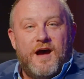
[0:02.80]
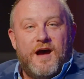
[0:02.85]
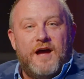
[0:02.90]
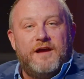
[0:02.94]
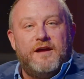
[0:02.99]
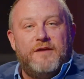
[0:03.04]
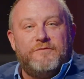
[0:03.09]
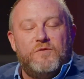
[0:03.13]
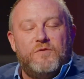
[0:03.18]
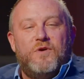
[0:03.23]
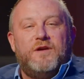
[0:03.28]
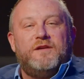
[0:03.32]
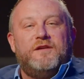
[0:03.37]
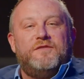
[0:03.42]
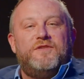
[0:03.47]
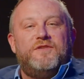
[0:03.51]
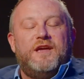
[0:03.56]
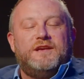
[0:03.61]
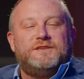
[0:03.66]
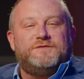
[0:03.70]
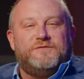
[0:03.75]
Hi, everyone, and
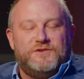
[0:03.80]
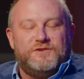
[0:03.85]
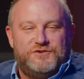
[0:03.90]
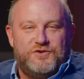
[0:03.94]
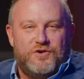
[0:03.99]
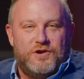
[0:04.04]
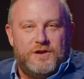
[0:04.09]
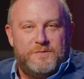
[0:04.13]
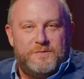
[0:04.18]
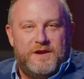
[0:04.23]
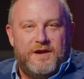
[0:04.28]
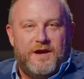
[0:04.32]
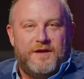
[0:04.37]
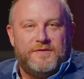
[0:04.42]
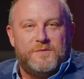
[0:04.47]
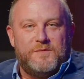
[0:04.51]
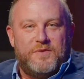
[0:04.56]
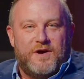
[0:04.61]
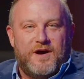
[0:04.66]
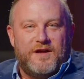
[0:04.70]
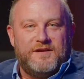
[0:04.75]
thanks for joining me on
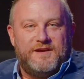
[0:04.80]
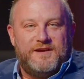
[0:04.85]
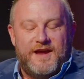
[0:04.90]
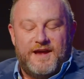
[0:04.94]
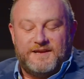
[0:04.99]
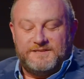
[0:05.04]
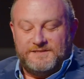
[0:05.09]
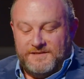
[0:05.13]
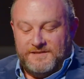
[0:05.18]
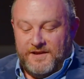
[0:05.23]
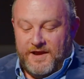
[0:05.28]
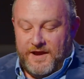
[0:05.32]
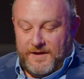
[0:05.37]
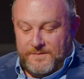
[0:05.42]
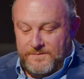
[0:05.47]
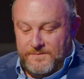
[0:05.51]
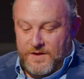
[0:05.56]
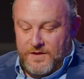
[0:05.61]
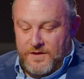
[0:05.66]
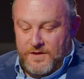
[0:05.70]
the podcast today.